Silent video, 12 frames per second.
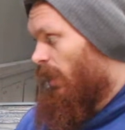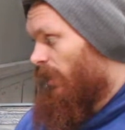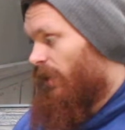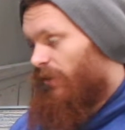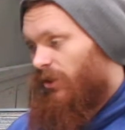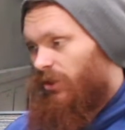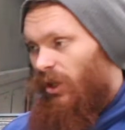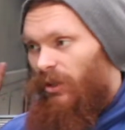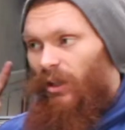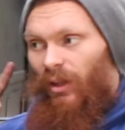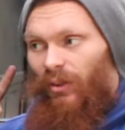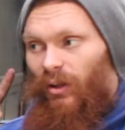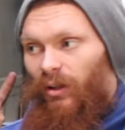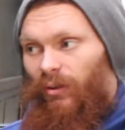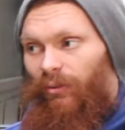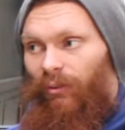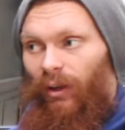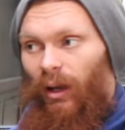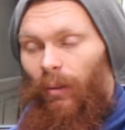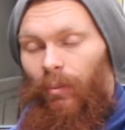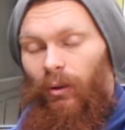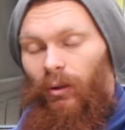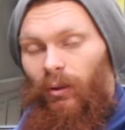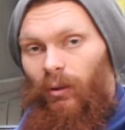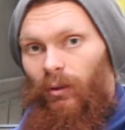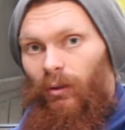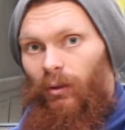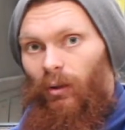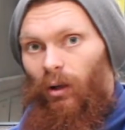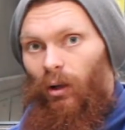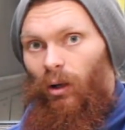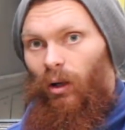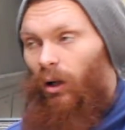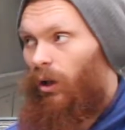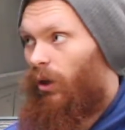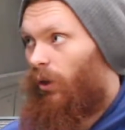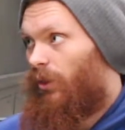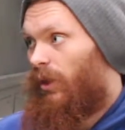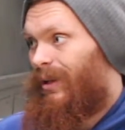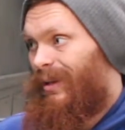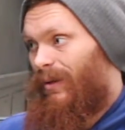There is another fill up on the